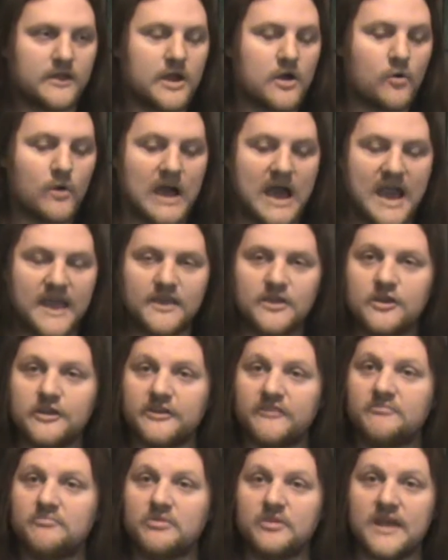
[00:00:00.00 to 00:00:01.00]
You know, I
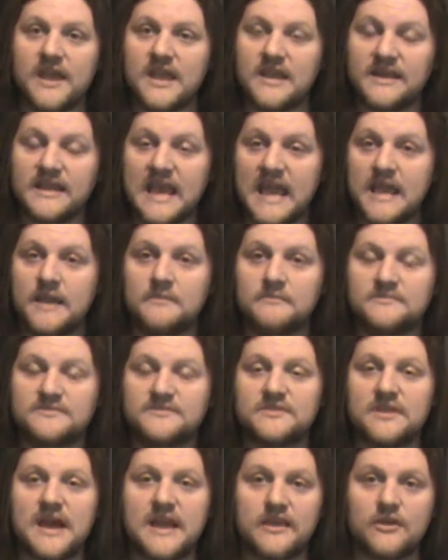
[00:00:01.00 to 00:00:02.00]
couldn't have played
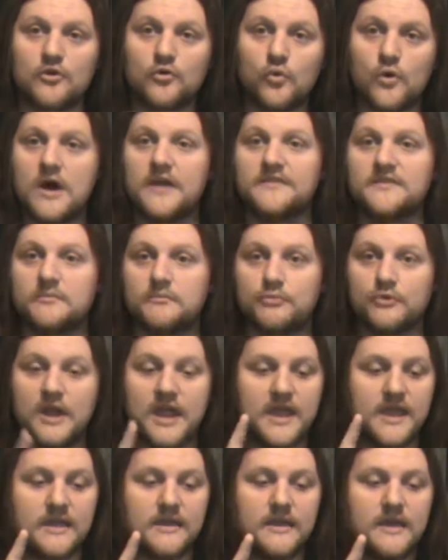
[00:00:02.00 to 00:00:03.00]
games like Quantum
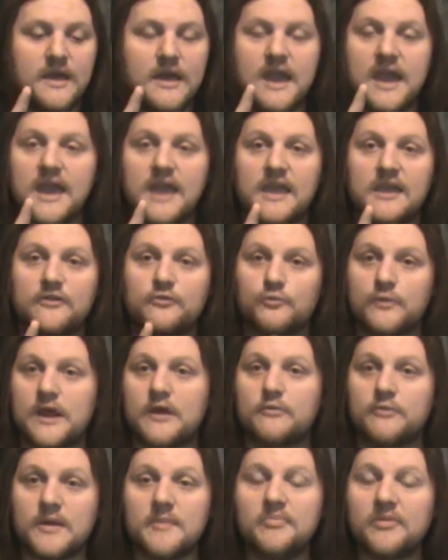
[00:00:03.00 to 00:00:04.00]
Break and
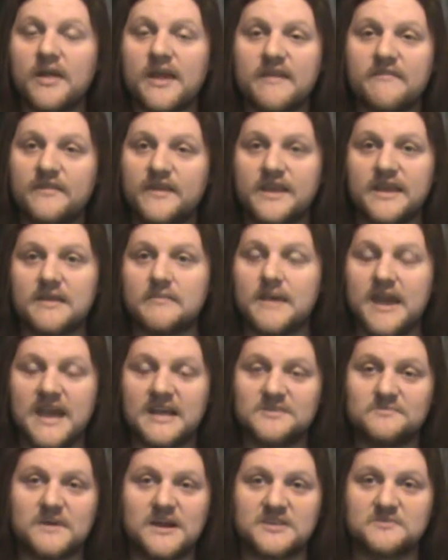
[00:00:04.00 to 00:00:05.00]
Rare Replay if I didn't get my
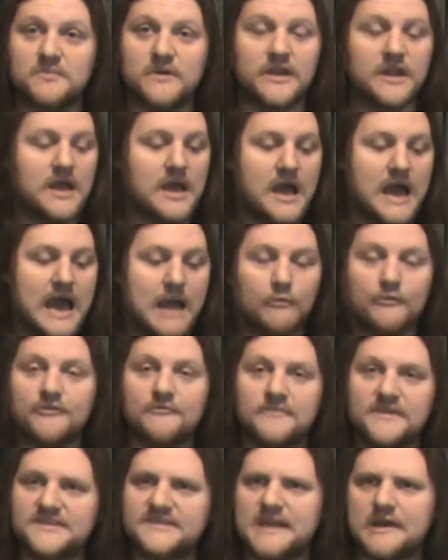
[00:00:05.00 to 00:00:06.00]
Xbox, but I
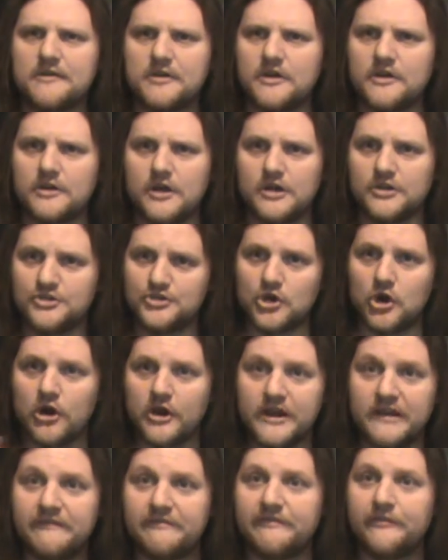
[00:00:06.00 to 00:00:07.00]
would have missed out on
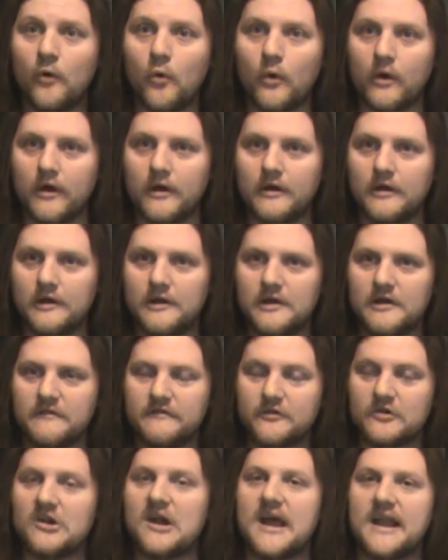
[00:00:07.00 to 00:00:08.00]
Uncharted 4,
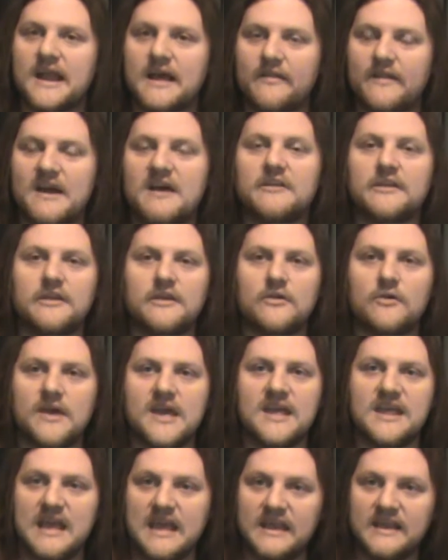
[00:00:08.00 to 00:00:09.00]
for crying out loud,
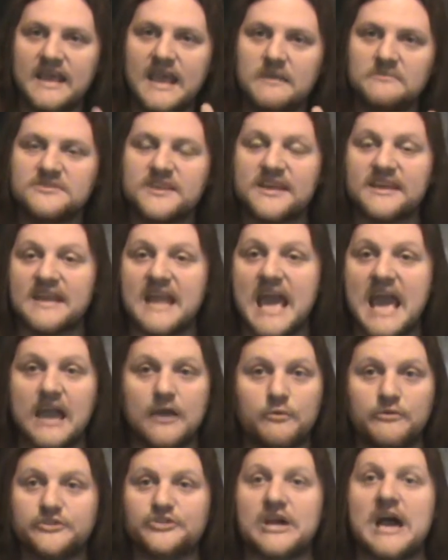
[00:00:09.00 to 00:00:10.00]
and games like
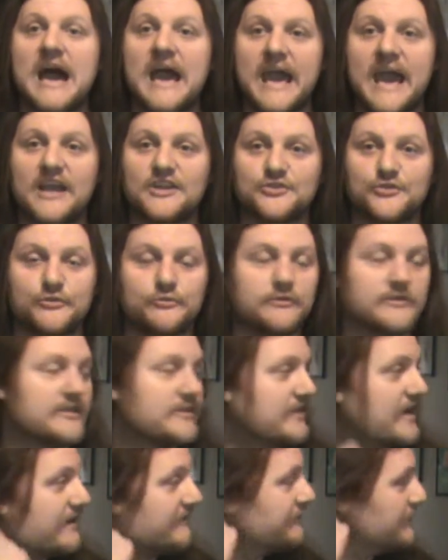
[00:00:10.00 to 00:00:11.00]
Knack, which I actually
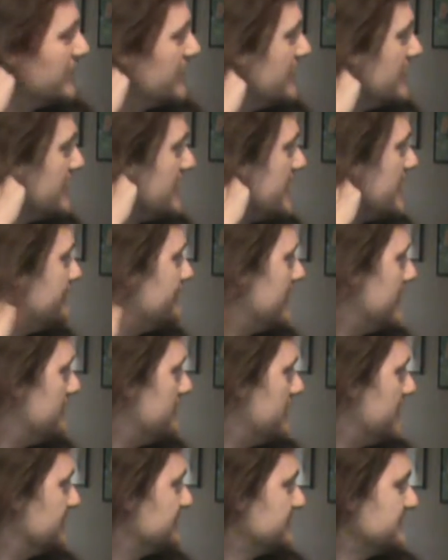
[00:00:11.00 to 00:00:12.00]
really love, if
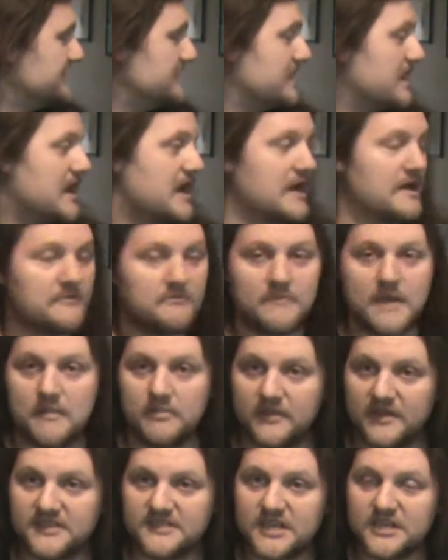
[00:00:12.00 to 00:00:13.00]
I missed
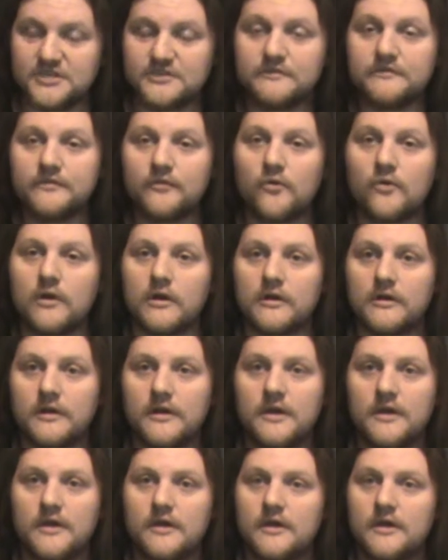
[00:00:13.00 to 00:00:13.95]
my PlayStation 4.